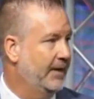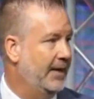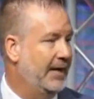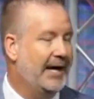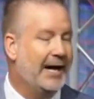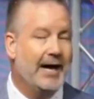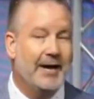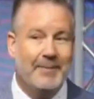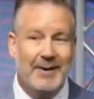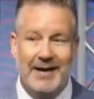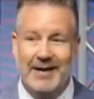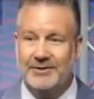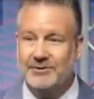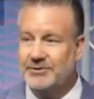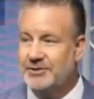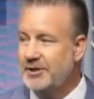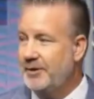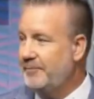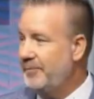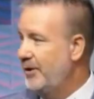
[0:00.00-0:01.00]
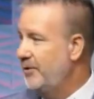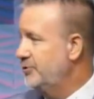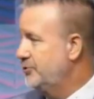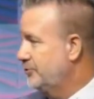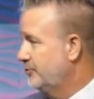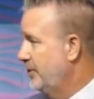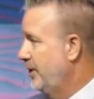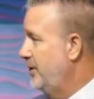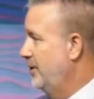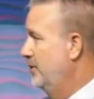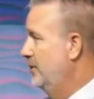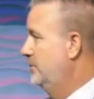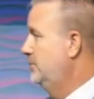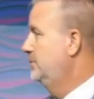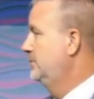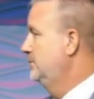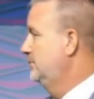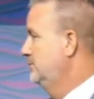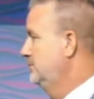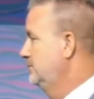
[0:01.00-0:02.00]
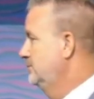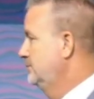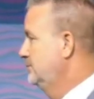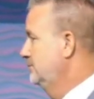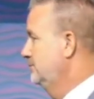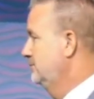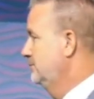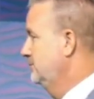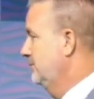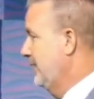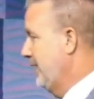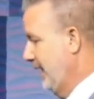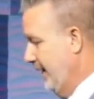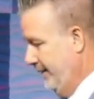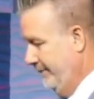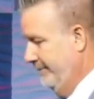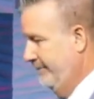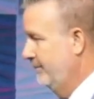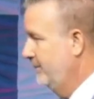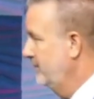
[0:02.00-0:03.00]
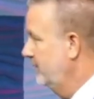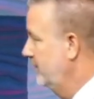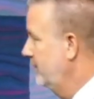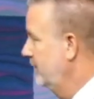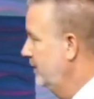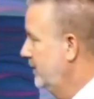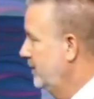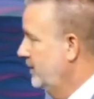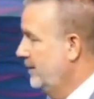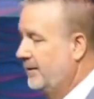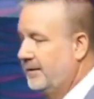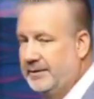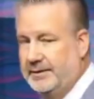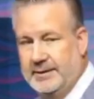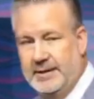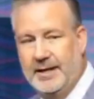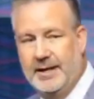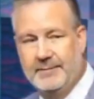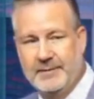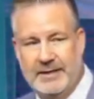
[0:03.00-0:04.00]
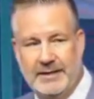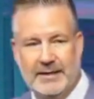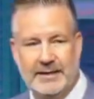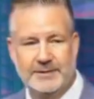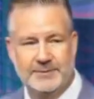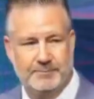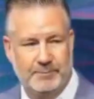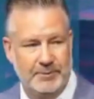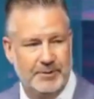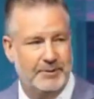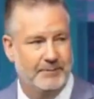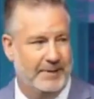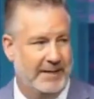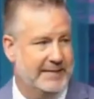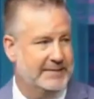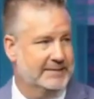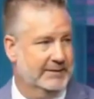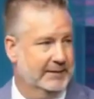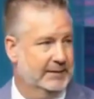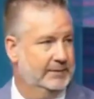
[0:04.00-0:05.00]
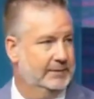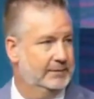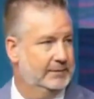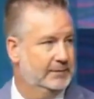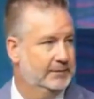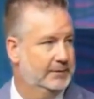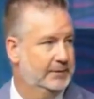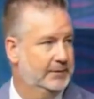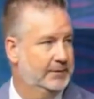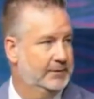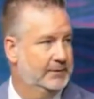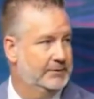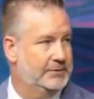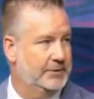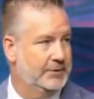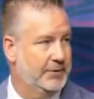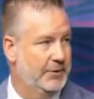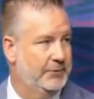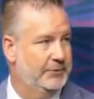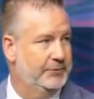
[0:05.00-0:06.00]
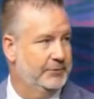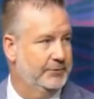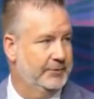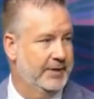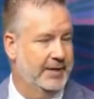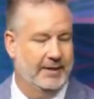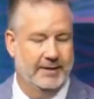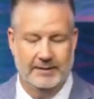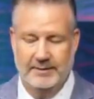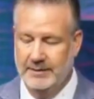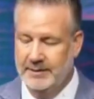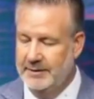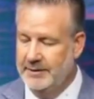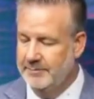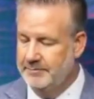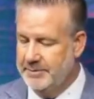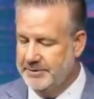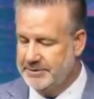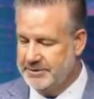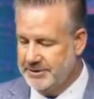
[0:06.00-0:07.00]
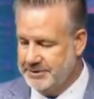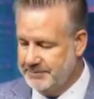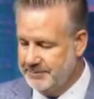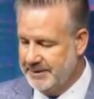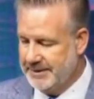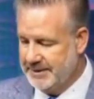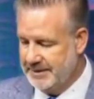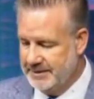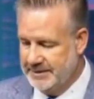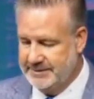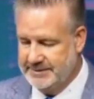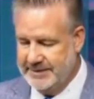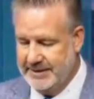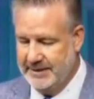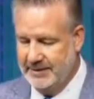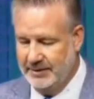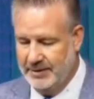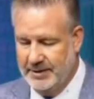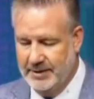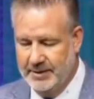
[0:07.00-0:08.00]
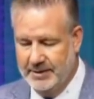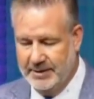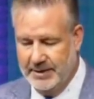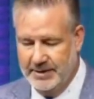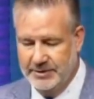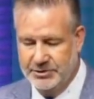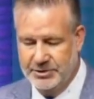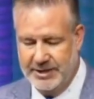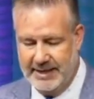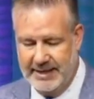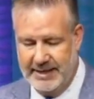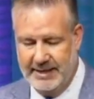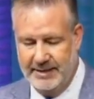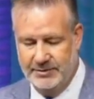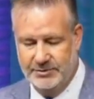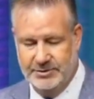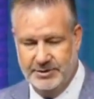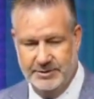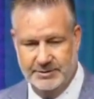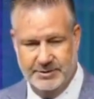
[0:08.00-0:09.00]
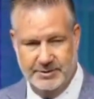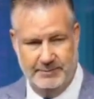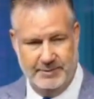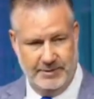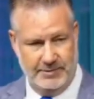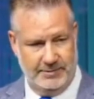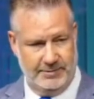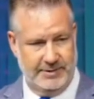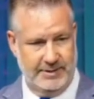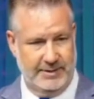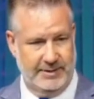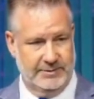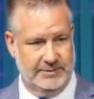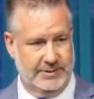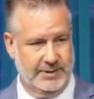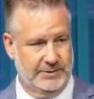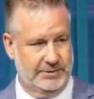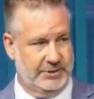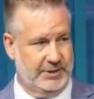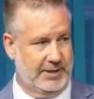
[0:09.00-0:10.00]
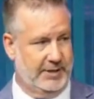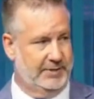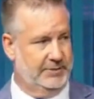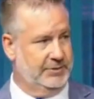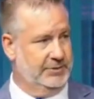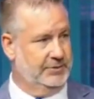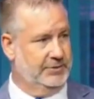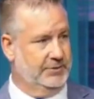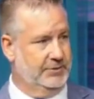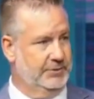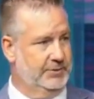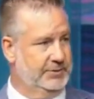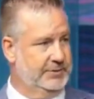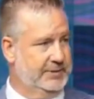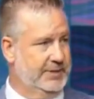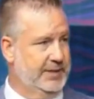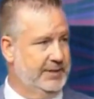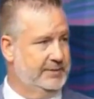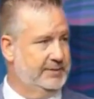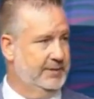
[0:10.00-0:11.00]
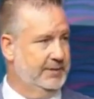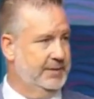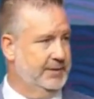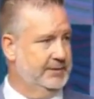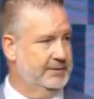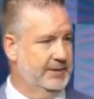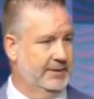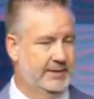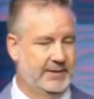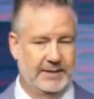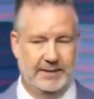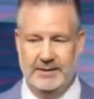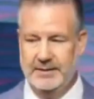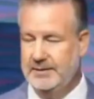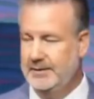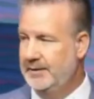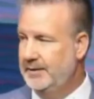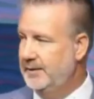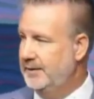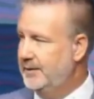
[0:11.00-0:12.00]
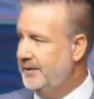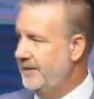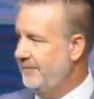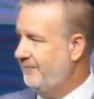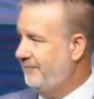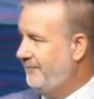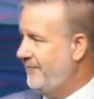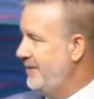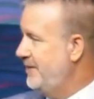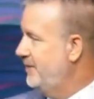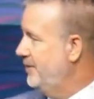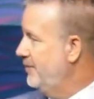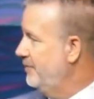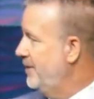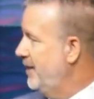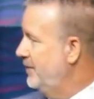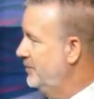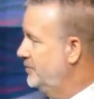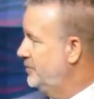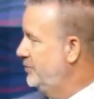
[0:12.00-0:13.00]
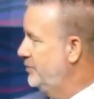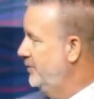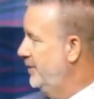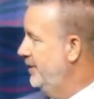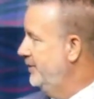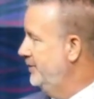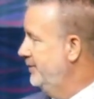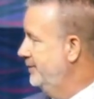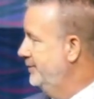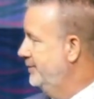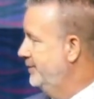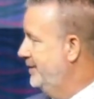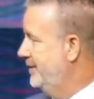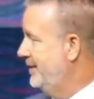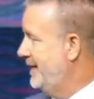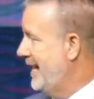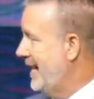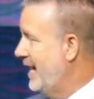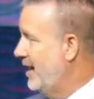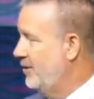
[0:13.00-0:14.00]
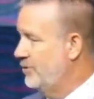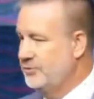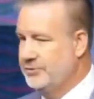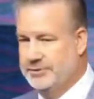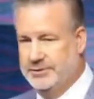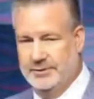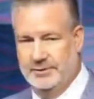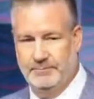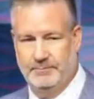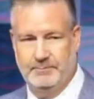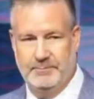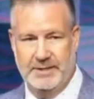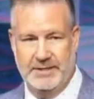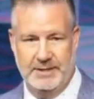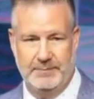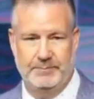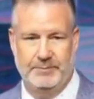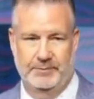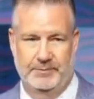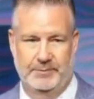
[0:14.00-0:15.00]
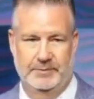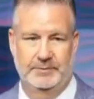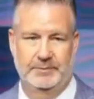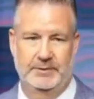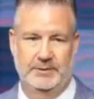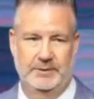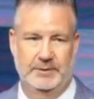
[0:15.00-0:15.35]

I'm actually a post-row kid. I mean, that's pretty amazing to go through that. But just because that law got changed and some other things got changed in certain states and things like that, they figure about two hundred thousand people.